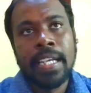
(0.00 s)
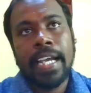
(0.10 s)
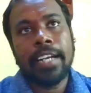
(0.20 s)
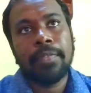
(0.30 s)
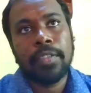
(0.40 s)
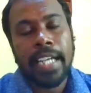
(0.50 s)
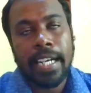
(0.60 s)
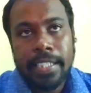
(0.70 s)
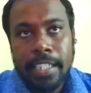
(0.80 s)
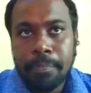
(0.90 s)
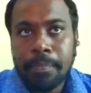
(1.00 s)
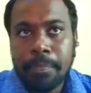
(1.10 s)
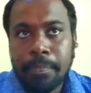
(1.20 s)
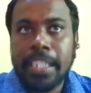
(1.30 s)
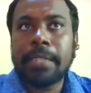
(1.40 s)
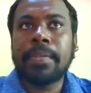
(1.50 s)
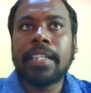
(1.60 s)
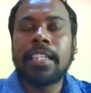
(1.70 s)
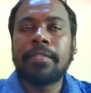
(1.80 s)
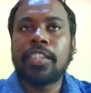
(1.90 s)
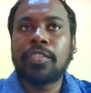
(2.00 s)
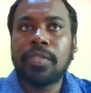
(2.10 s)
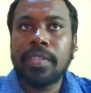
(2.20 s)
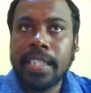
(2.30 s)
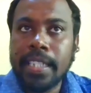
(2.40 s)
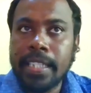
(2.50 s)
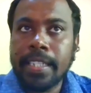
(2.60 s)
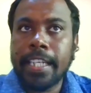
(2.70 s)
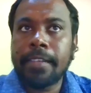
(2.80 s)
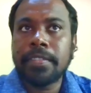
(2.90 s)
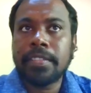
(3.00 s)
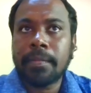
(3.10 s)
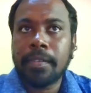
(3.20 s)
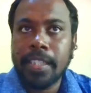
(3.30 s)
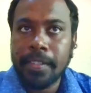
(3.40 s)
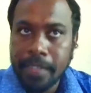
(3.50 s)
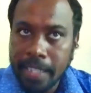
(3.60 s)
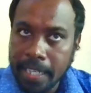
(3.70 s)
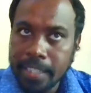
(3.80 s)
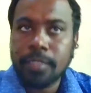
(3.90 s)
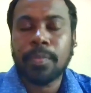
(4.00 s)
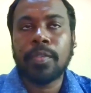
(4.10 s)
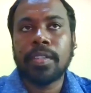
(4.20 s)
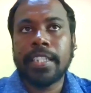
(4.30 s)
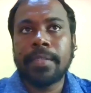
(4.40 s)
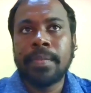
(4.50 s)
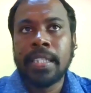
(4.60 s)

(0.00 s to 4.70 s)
And for the other people, we should really give some of the awareness program.